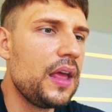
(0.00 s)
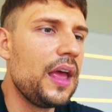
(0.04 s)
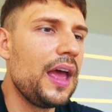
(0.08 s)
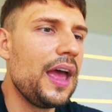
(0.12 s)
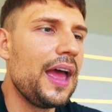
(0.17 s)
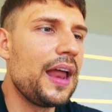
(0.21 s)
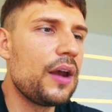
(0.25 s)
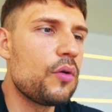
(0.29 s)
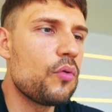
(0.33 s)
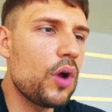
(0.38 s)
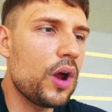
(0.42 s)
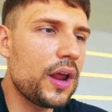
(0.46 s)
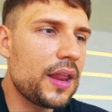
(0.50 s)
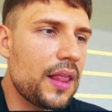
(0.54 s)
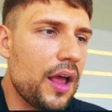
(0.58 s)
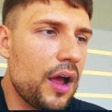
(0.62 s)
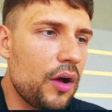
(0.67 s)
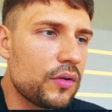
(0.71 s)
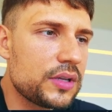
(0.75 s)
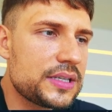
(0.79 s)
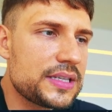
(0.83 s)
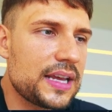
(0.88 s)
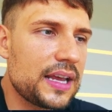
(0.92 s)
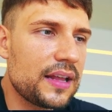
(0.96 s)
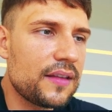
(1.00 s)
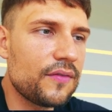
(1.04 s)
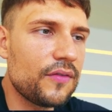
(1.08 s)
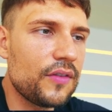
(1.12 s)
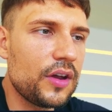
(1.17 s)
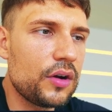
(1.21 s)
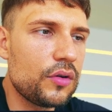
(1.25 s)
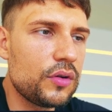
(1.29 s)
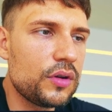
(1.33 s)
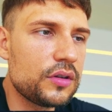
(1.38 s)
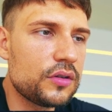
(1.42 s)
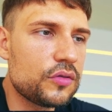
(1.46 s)
And right now it's getting
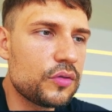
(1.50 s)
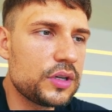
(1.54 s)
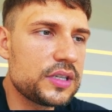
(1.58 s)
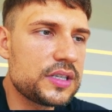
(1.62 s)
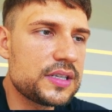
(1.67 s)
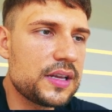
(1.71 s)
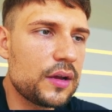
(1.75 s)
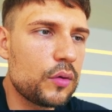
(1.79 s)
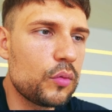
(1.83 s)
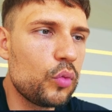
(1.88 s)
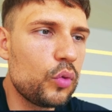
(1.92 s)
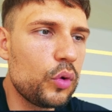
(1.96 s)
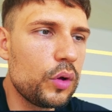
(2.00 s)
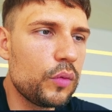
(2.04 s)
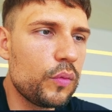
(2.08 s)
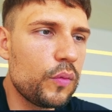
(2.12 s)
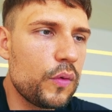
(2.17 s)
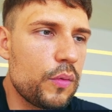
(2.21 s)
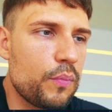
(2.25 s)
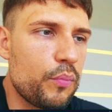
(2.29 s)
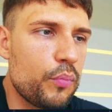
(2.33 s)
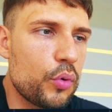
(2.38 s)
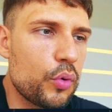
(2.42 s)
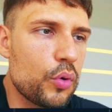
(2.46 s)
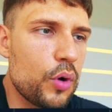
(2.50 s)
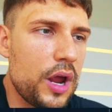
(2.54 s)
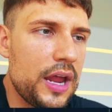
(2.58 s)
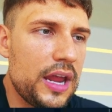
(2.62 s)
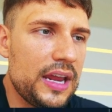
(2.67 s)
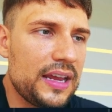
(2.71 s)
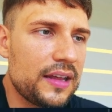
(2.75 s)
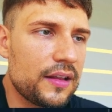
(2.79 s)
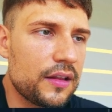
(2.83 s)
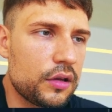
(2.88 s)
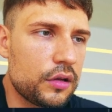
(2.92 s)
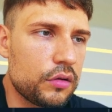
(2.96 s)
very interesting. Will we
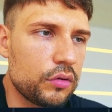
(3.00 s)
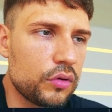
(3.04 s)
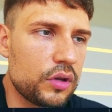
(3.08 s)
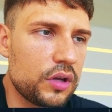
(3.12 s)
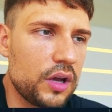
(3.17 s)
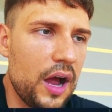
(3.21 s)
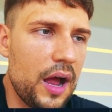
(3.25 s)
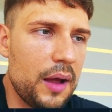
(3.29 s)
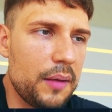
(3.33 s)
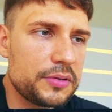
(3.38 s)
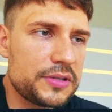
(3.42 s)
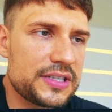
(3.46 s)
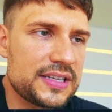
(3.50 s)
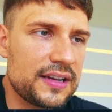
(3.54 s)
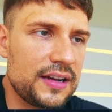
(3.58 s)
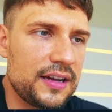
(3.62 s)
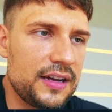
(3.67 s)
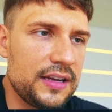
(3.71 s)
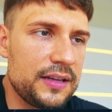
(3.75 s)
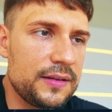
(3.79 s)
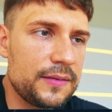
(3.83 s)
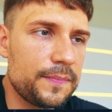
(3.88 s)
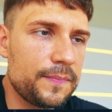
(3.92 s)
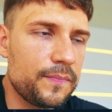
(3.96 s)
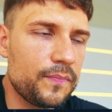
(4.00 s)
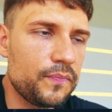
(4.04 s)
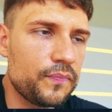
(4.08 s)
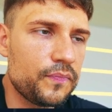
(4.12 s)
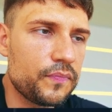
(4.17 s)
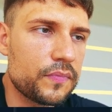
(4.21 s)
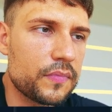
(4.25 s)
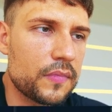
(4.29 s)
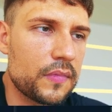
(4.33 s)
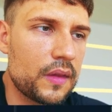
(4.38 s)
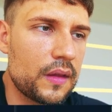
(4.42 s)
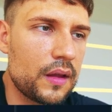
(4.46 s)
break it to the upside,
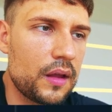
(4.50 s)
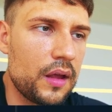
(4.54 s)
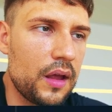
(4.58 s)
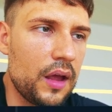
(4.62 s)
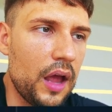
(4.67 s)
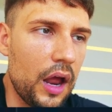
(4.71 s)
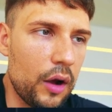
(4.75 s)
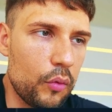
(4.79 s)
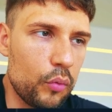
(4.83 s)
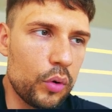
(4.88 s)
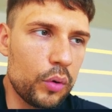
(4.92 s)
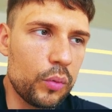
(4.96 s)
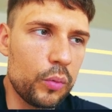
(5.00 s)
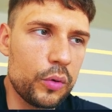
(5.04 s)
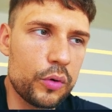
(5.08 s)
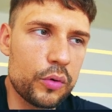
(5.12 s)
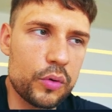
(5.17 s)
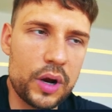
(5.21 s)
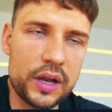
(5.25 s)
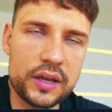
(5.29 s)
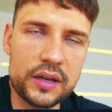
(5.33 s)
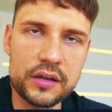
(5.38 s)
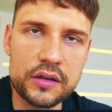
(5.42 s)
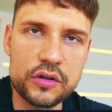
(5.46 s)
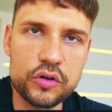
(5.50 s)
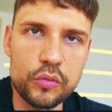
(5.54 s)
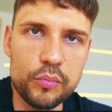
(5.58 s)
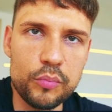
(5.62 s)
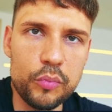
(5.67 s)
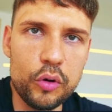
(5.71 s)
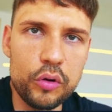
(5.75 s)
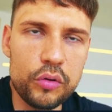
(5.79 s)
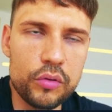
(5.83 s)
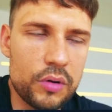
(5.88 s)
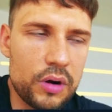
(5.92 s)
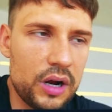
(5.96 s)
and will we run into a
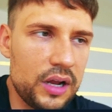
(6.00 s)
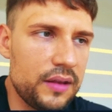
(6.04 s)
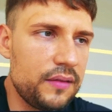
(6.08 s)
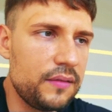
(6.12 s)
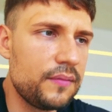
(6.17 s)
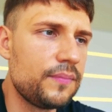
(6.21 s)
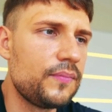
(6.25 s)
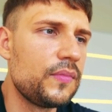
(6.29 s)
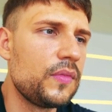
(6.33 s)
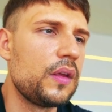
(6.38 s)
bull run?